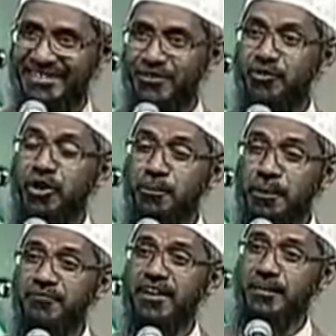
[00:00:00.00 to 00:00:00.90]
Would you
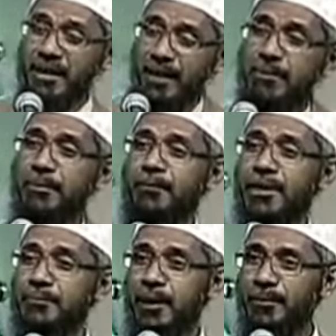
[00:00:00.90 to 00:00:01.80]
prefer her becoming
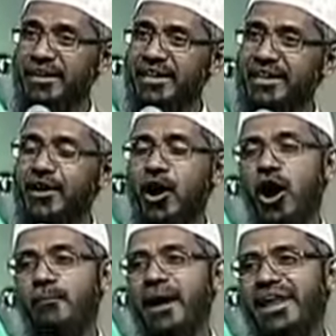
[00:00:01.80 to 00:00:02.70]
public property or
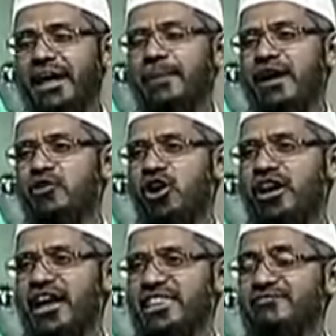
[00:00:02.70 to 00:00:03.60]
marry a man who already
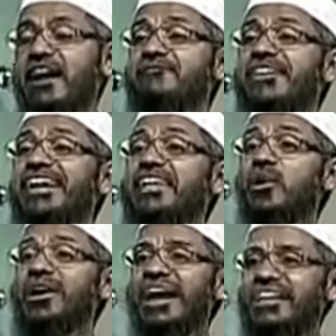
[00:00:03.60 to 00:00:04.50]
has a wife and get
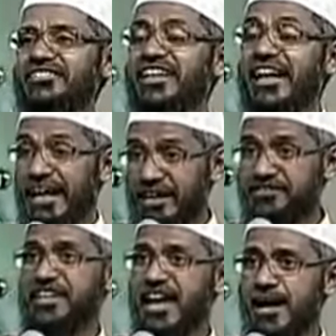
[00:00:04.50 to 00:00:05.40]
equal rights? In
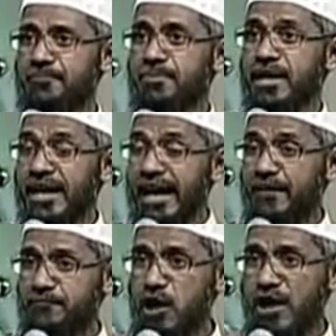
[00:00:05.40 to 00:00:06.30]
Islam,
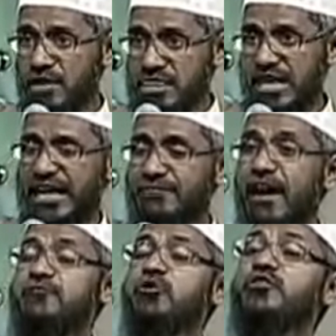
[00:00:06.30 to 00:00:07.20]
if you have a second
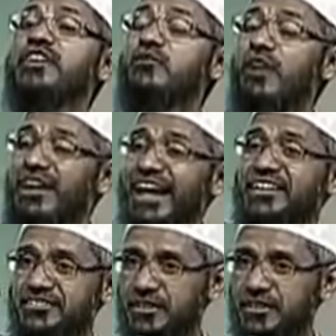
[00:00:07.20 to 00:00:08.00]
wife, you give equal rights.